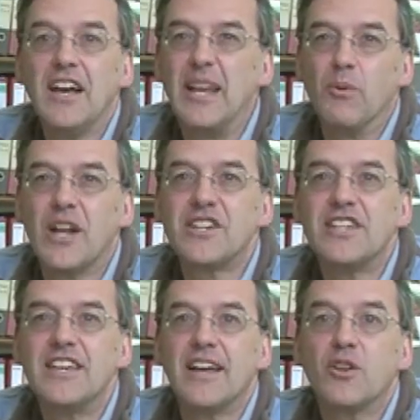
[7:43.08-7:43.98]
And it will
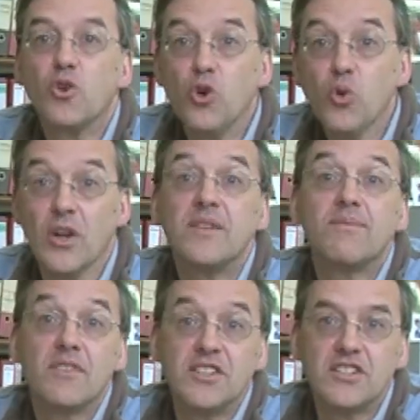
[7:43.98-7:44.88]
actually get cooler
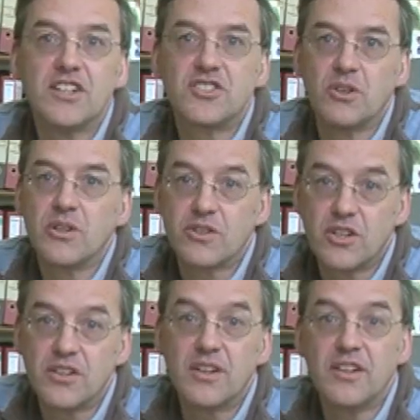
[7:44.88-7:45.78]
as it does so. It'll
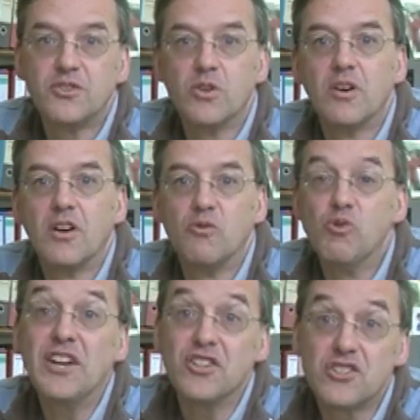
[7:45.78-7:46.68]
turn into a
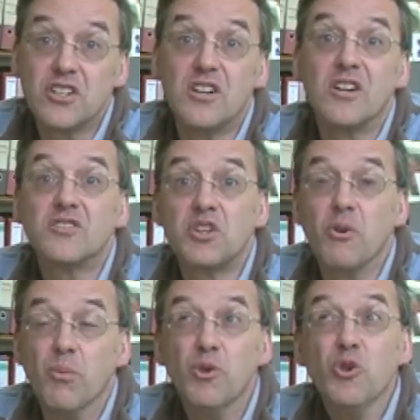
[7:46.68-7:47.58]
redder star, so
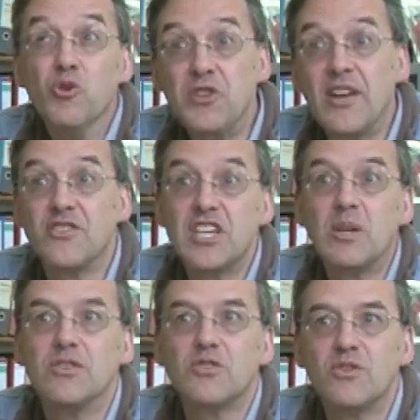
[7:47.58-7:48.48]
it'll move down the
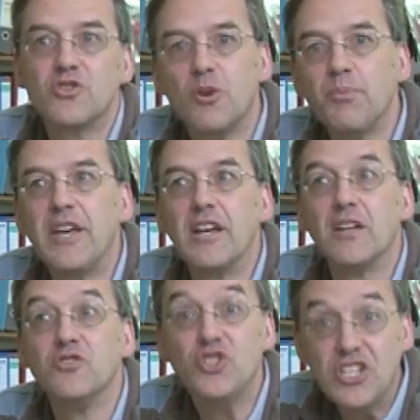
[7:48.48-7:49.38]
sequence, so it'll stop being
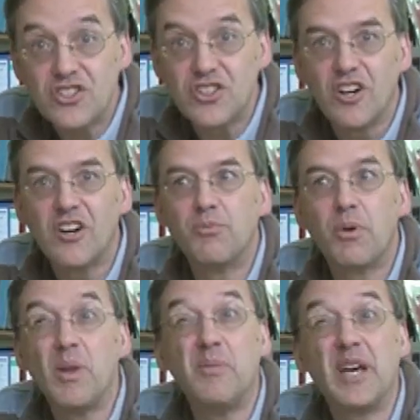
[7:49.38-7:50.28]
a G star and
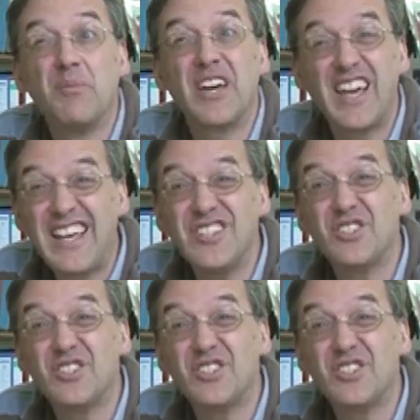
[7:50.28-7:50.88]
probably become a K